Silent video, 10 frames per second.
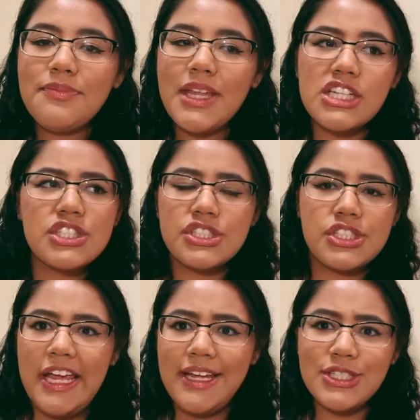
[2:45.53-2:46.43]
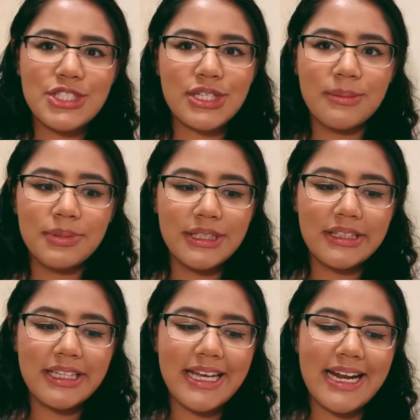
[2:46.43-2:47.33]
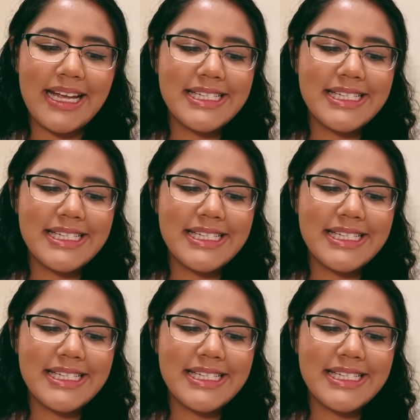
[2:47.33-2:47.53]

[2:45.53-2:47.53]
just changed completely, and I